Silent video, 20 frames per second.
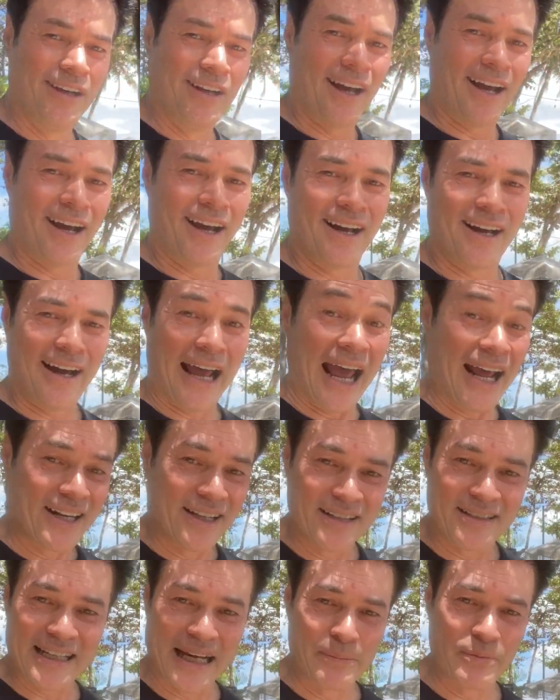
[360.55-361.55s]
uh, and at
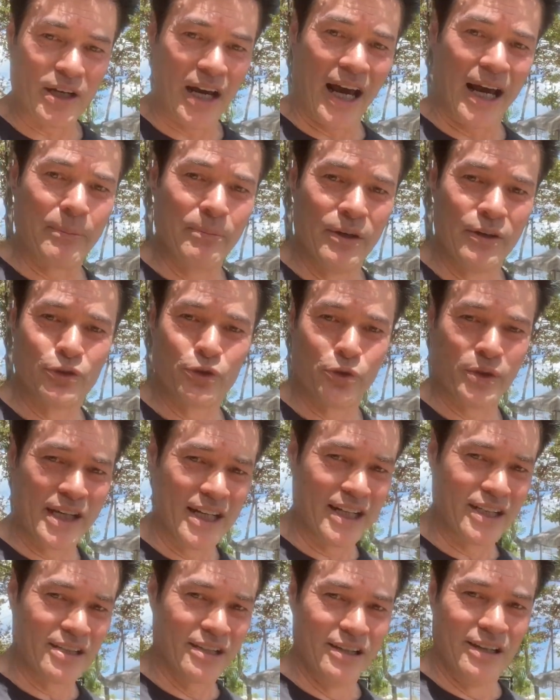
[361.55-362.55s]
the same time to eat,